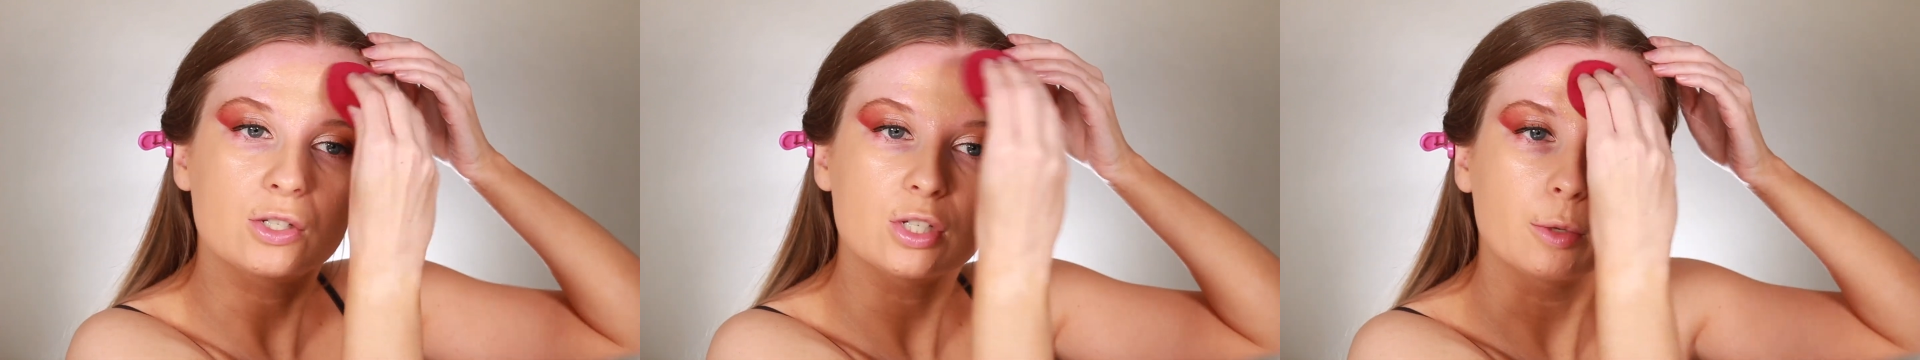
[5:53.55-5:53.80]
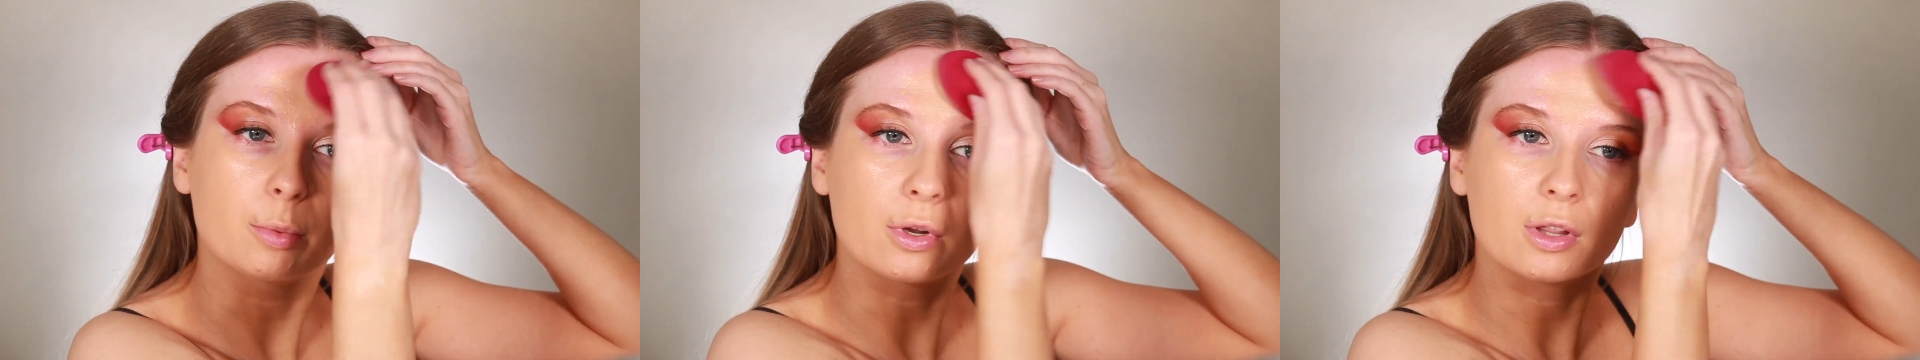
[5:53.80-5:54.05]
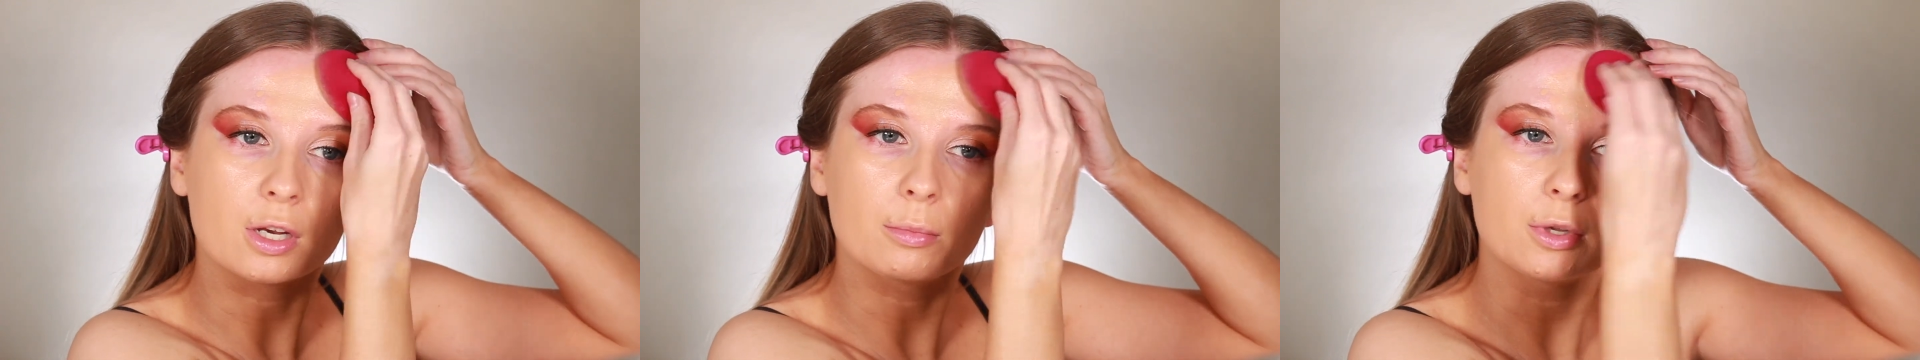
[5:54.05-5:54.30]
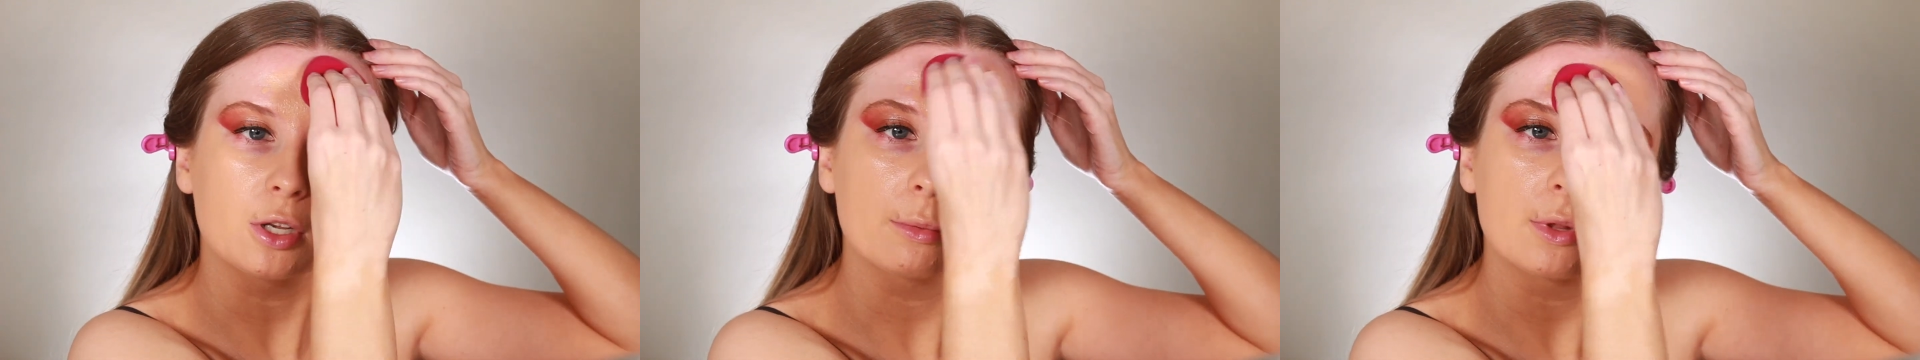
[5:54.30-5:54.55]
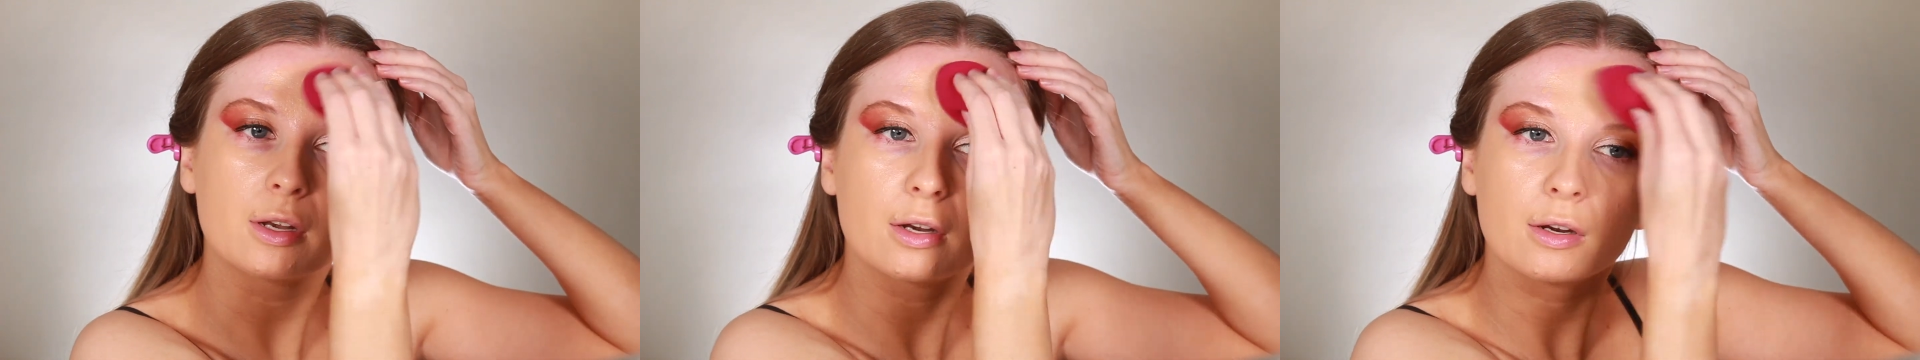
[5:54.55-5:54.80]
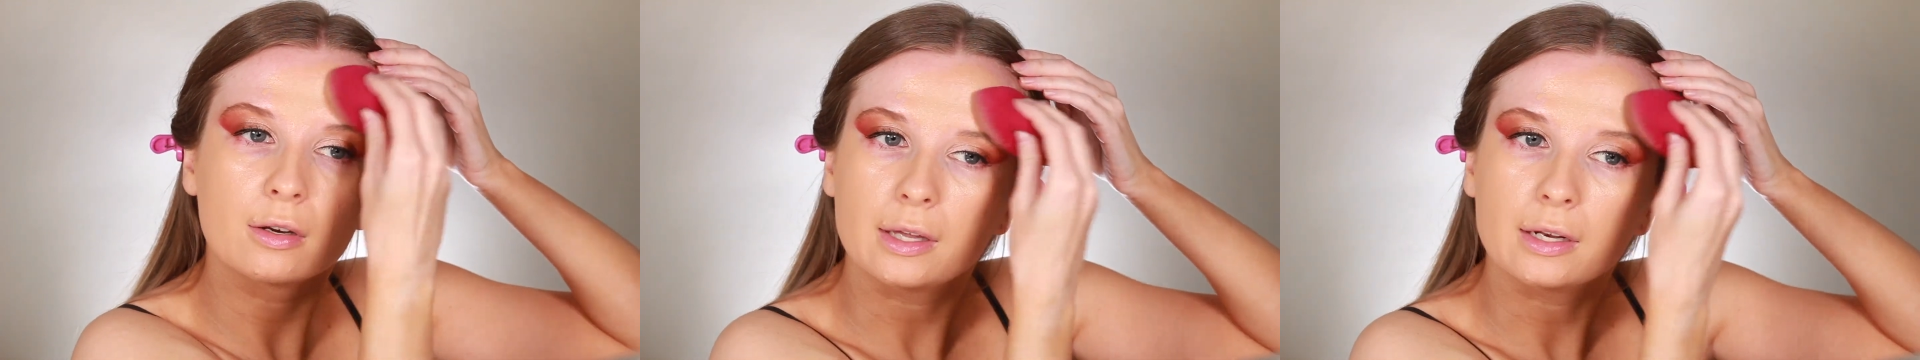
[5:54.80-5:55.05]
cheaper than a beauty
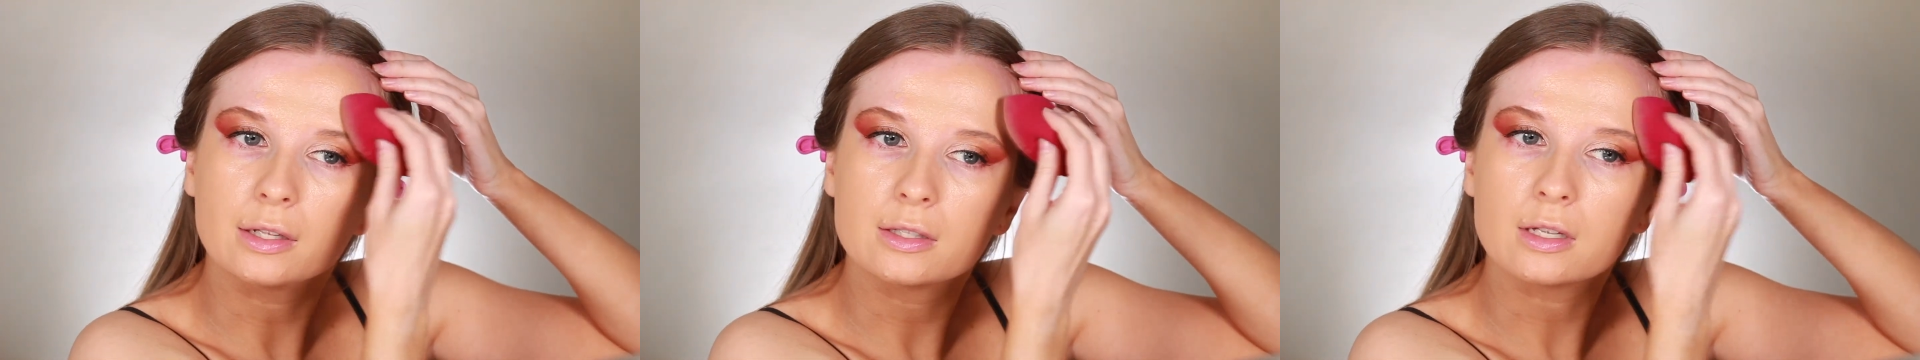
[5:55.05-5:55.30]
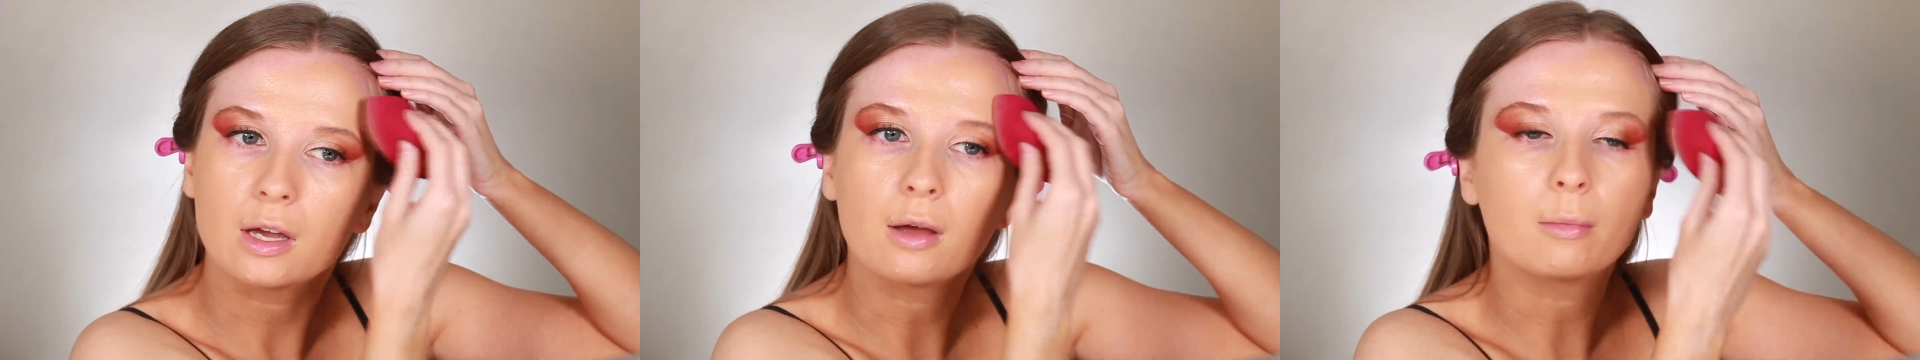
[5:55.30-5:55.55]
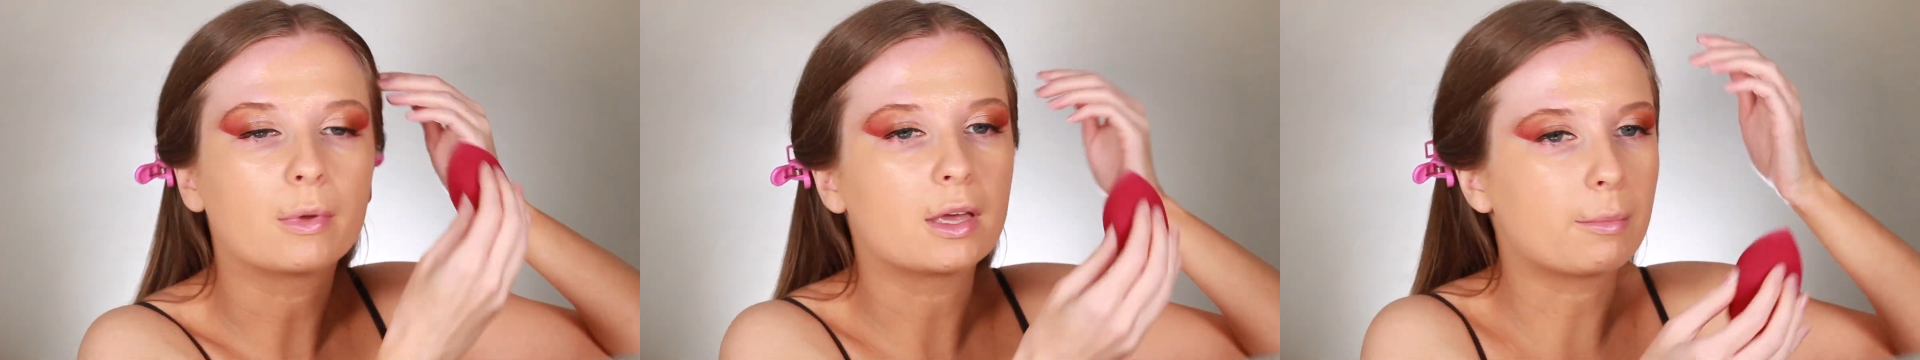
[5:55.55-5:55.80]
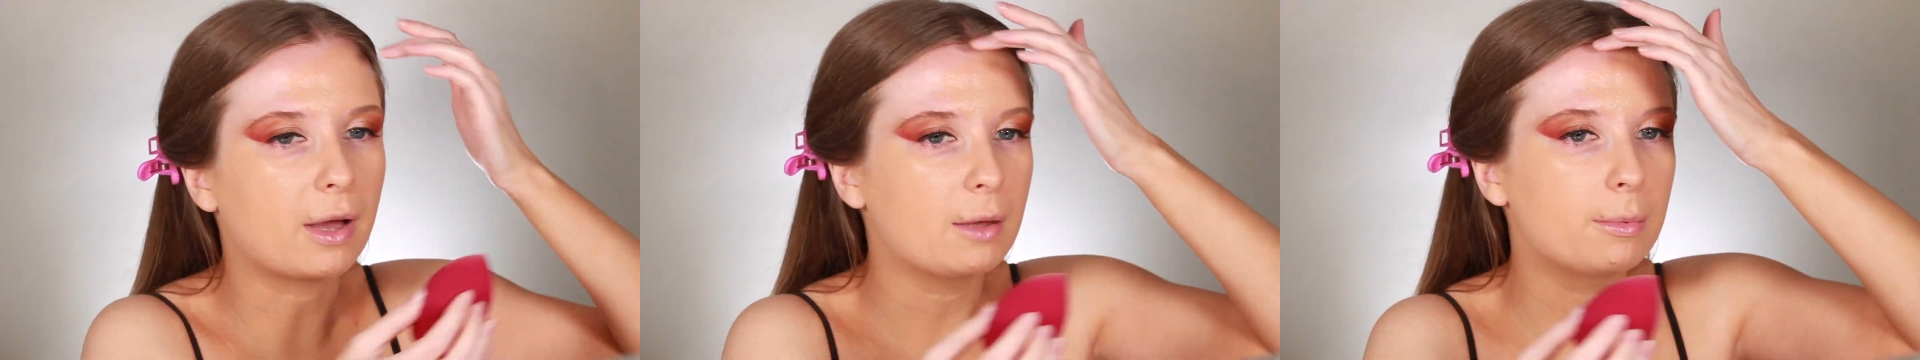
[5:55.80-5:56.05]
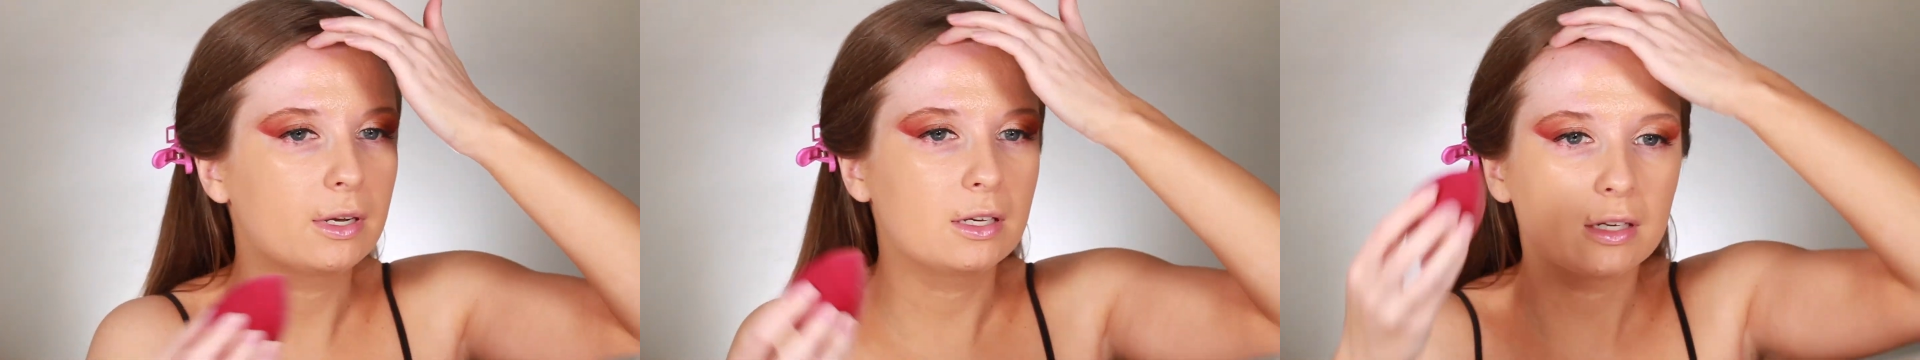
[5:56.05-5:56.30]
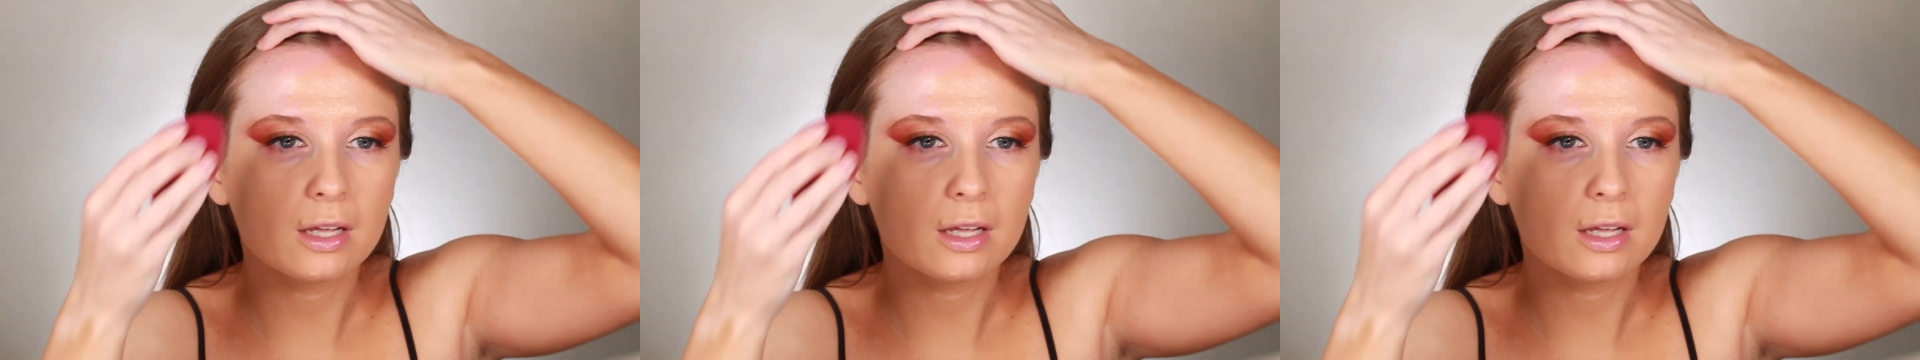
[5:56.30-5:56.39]
blender. And it's, in my opinion,